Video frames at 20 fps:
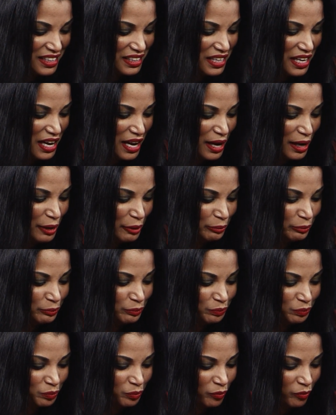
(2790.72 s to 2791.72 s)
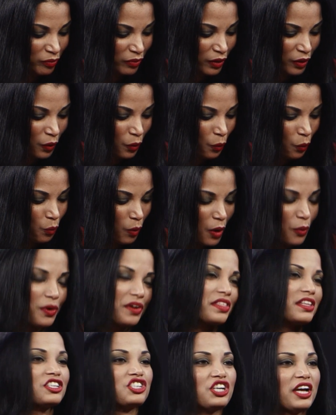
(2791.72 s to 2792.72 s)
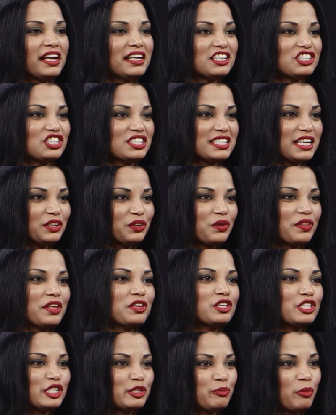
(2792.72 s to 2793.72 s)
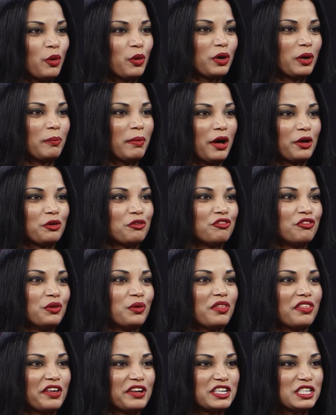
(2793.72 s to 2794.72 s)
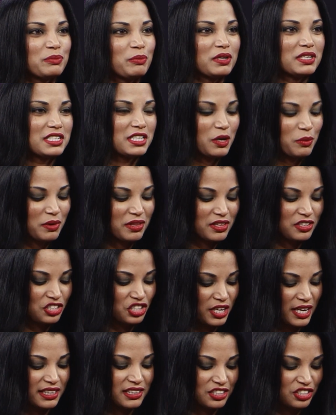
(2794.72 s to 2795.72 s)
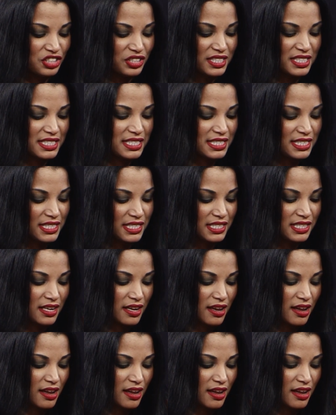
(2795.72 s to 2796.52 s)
What were the challenges? I know that you spoke about a few things, but tell me the challenges